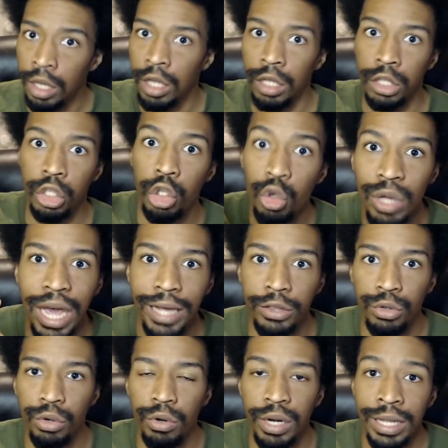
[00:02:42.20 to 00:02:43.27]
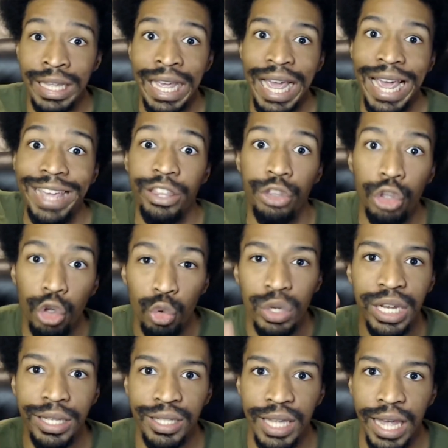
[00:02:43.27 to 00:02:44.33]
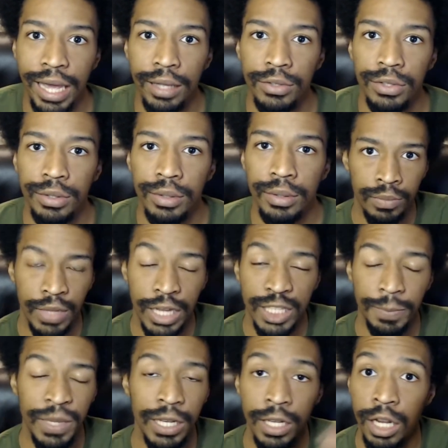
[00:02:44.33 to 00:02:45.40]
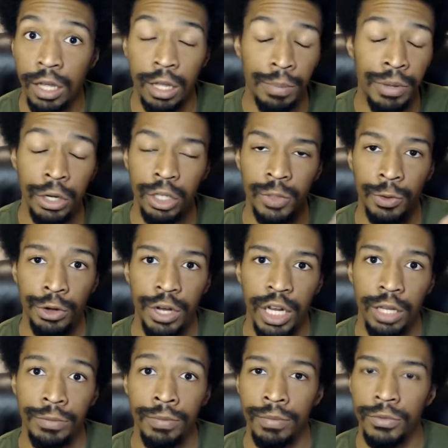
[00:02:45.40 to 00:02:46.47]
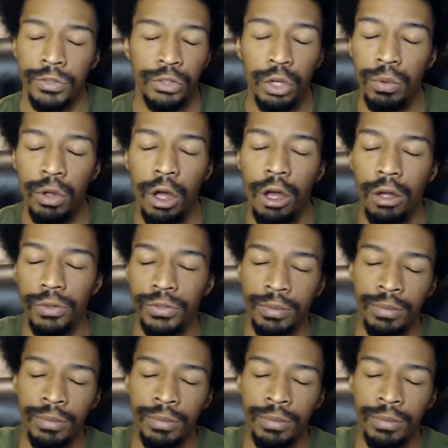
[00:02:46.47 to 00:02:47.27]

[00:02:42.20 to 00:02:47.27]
You got through it and you did that. And speaking of computer screen, Zoom calls.